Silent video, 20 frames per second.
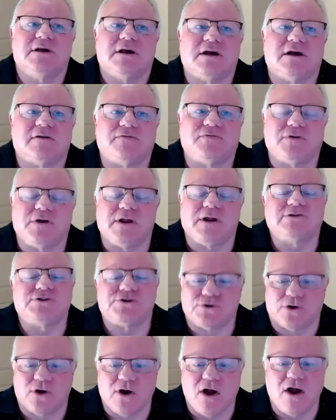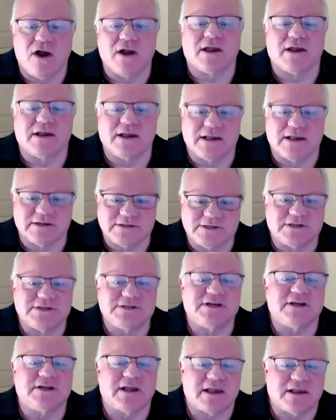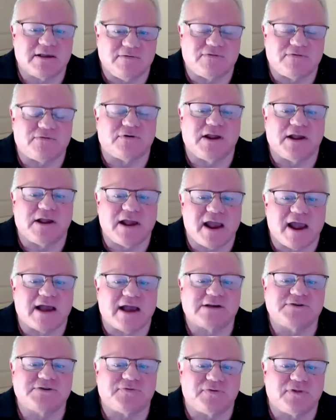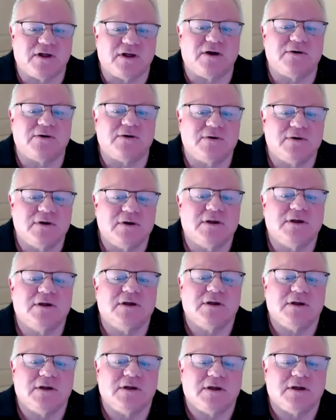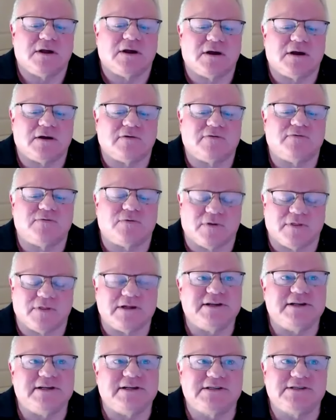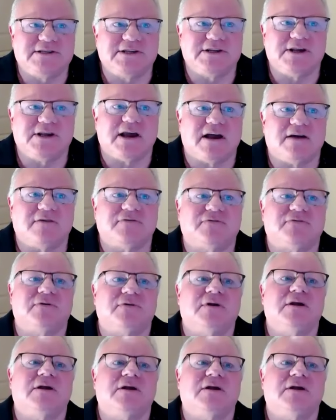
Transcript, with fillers: a strong and consistent free cash flow for the DCF,